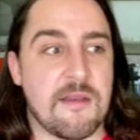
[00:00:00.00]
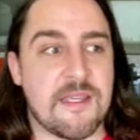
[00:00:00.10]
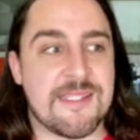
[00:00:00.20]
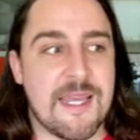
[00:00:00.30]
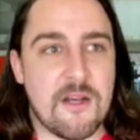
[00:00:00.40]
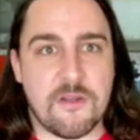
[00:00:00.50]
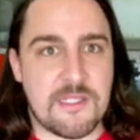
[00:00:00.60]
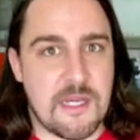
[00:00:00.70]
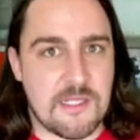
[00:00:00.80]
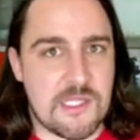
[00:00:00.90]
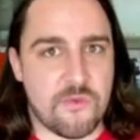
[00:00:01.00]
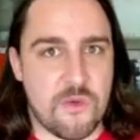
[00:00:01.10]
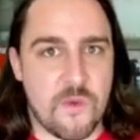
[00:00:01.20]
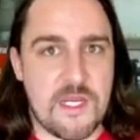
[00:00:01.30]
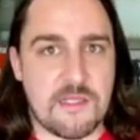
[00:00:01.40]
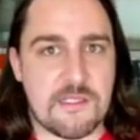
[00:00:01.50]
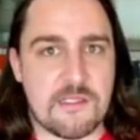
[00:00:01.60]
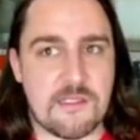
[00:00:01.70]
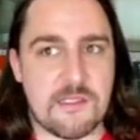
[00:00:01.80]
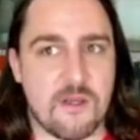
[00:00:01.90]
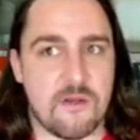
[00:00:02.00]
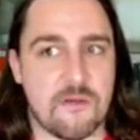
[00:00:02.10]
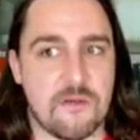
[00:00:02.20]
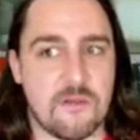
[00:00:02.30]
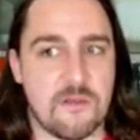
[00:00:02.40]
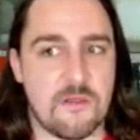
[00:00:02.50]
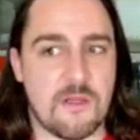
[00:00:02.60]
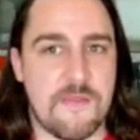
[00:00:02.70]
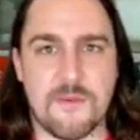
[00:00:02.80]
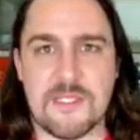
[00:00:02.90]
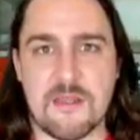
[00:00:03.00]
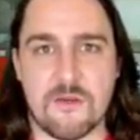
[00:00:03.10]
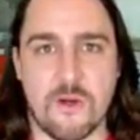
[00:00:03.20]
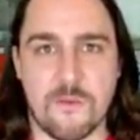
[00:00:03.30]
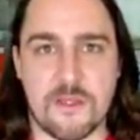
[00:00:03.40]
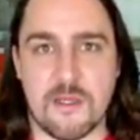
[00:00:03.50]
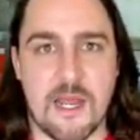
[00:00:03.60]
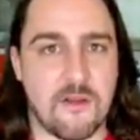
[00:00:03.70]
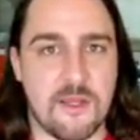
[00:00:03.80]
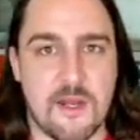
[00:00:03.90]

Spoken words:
they say it only takes 3 weeks. So, and there was nothing wrong with it. I could get